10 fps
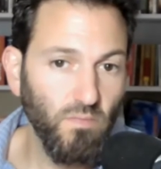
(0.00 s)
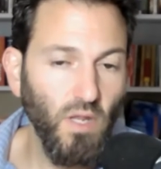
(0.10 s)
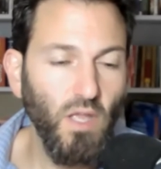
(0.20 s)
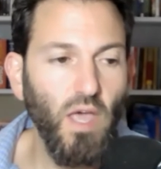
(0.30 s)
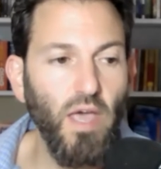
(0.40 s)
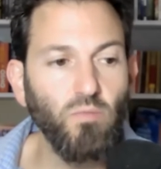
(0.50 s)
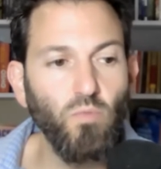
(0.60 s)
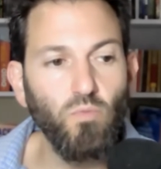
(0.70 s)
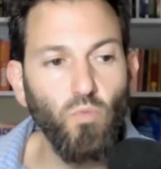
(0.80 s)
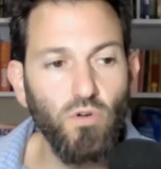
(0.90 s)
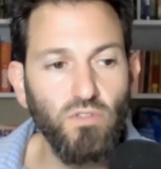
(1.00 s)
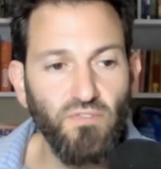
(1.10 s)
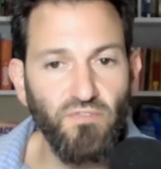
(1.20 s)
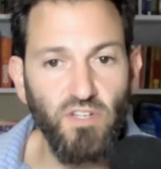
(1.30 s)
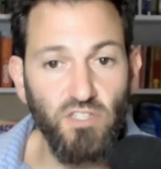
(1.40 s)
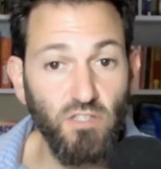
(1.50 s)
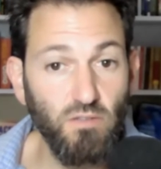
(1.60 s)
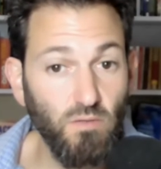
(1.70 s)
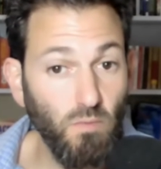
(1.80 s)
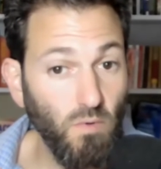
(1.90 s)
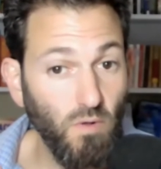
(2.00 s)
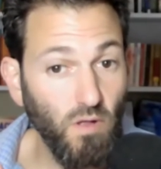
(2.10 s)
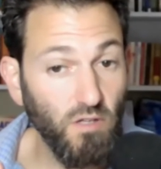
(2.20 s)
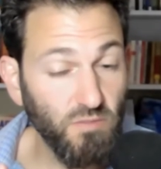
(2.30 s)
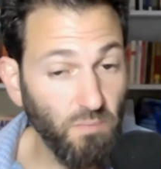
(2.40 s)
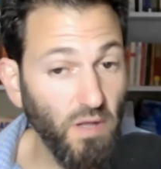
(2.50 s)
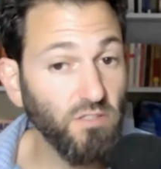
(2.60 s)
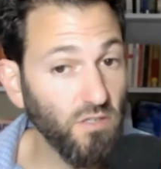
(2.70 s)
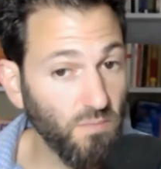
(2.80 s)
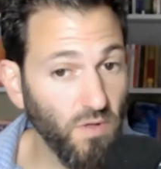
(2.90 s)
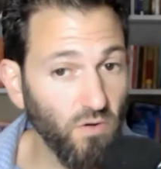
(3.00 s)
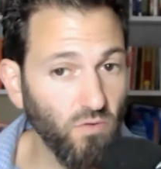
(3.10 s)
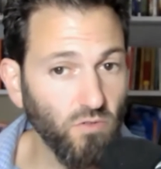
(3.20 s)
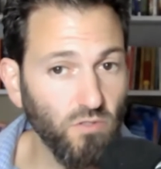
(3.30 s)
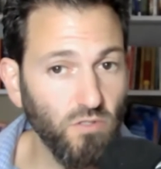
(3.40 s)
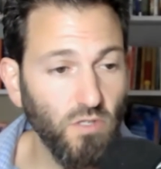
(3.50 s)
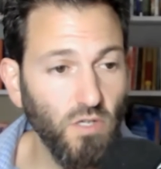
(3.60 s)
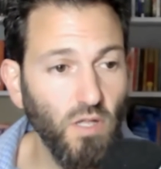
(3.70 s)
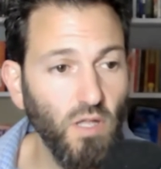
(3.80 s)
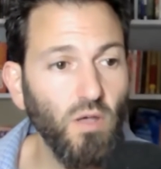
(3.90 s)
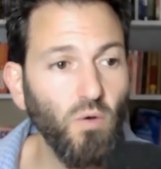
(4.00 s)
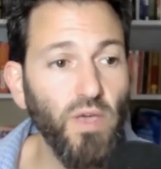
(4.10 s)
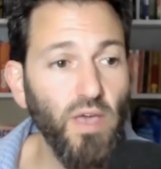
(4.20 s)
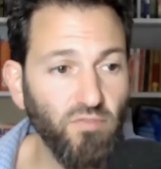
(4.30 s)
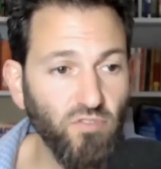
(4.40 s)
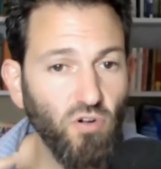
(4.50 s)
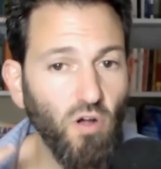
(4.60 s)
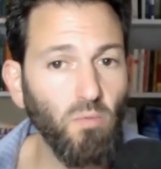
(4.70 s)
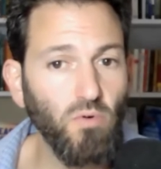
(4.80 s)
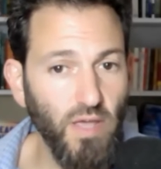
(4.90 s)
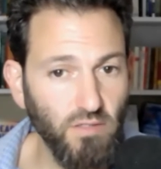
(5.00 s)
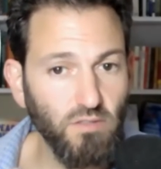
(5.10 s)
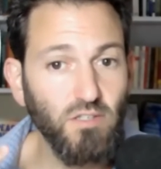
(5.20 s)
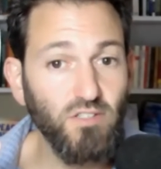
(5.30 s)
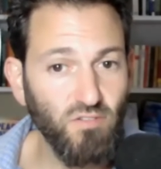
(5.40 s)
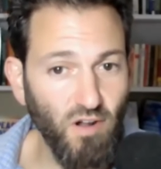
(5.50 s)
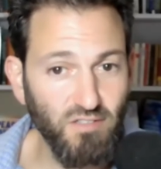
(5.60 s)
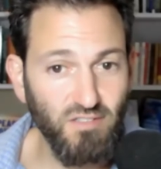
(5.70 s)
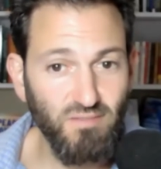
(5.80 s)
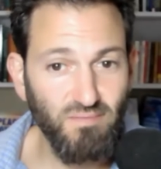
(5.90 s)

Right. And when we're deficient, especially in minerals, we have trouble handling stress.